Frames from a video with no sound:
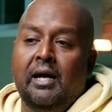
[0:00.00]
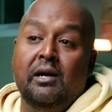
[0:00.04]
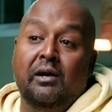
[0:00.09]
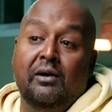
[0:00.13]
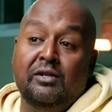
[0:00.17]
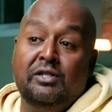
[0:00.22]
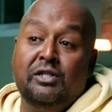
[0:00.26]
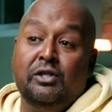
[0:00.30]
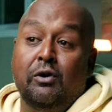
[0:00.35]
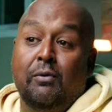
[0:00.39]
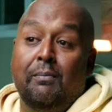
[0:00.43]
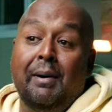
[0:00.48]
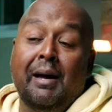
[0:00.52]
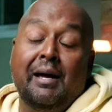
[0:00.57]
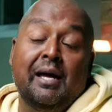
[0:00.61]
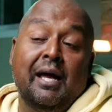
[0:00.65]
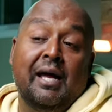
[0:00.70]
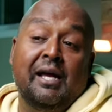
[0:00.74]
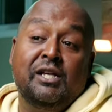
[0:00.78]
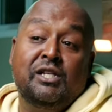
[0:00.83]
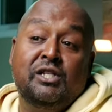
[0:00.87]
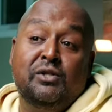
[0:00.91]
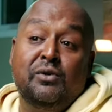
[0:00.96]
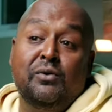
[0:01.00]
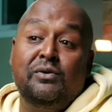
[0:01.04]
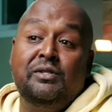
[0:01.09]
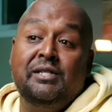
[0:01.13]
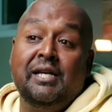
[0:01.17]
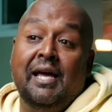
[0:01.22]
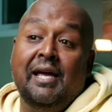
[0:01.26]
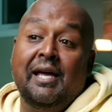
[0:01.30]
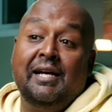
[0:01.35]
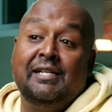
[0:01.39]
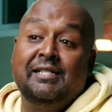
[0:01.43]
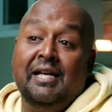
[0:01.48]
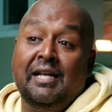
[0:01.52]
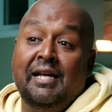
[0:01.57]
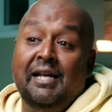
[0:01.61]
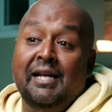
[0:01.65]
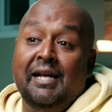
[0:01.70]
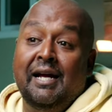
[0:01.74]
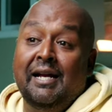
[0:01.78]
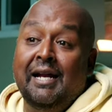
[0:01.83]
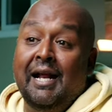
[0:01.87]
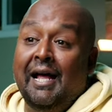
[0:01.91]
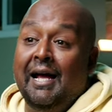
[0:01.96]
And also, my Asus
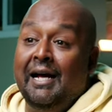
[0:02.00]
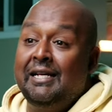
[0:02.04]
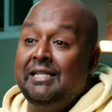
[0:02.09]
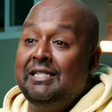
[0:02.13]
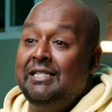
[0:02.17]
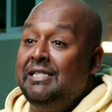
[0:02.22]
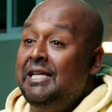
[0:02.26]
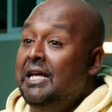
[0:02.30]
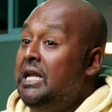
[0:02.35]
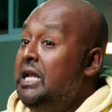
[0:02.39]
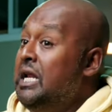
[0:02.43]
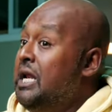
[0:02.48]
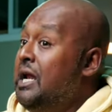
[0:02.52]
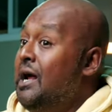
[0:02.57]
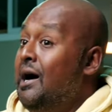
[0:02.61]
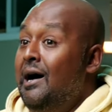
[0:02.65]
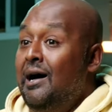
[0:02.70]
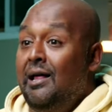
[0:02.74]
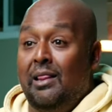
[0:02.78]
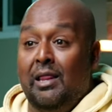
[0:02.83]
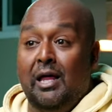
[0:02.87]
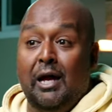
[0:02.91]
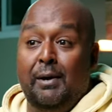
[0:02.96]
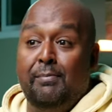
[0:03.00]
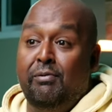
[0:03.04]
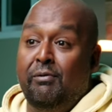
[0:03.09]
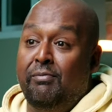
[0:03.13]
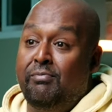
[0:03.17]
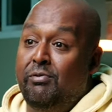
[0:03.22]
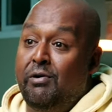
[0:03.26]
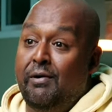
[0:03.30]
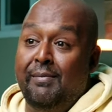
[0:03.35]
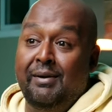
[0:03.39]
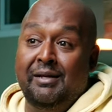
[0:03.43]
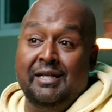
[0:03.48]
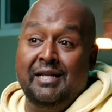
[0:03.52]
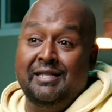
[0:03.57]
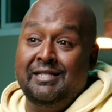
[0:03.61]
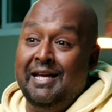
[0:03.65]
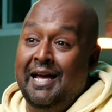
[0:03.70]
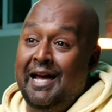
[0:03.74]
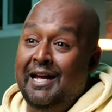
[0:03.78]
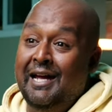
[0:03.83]
AX89X did not like performing the